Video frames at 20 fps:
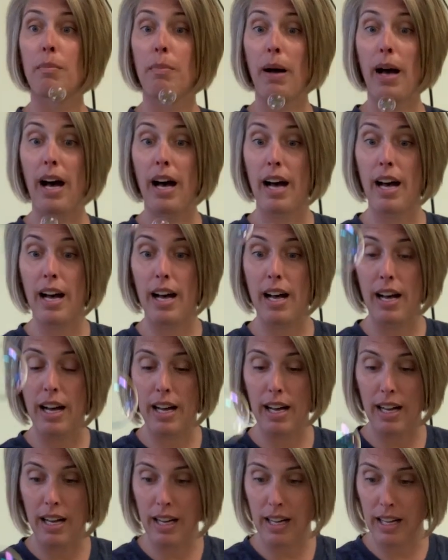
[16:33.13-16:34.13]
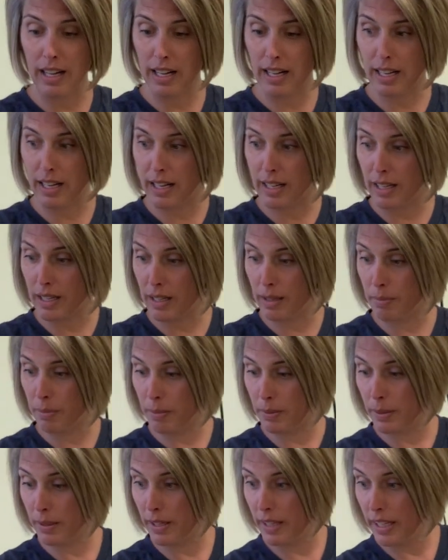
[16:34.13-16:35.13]
pop.
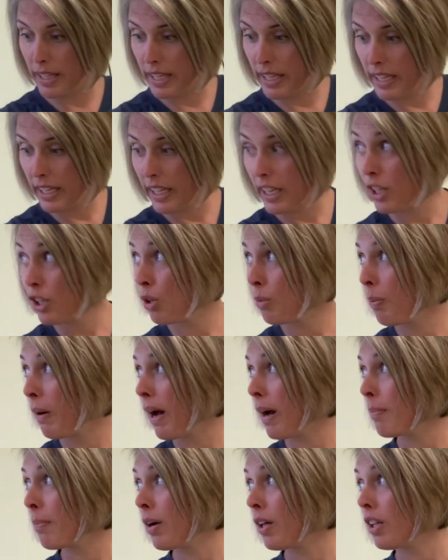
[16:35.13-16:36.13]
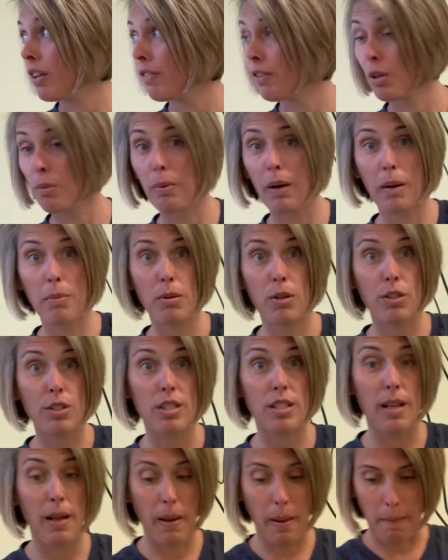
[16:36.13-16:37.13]
Can you pop all of your
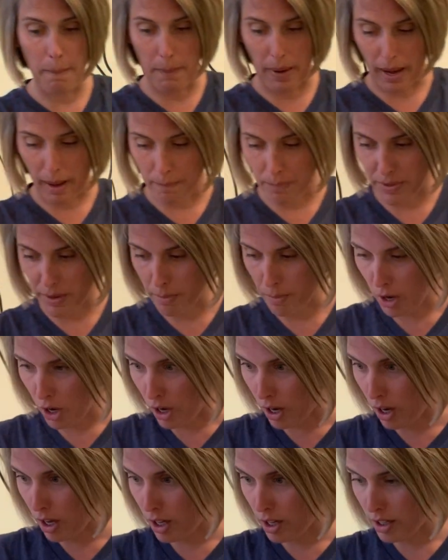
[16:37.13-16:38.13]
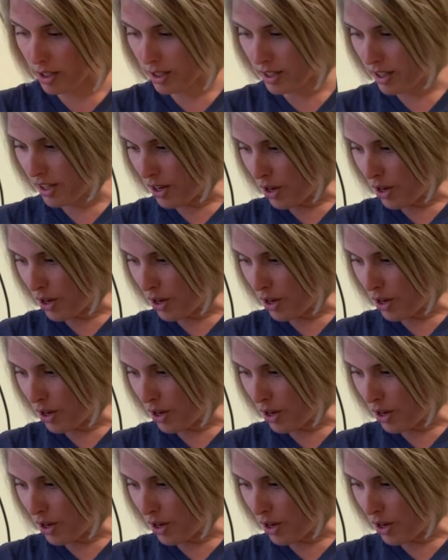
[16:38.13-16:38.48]
bubbles? Pop them all.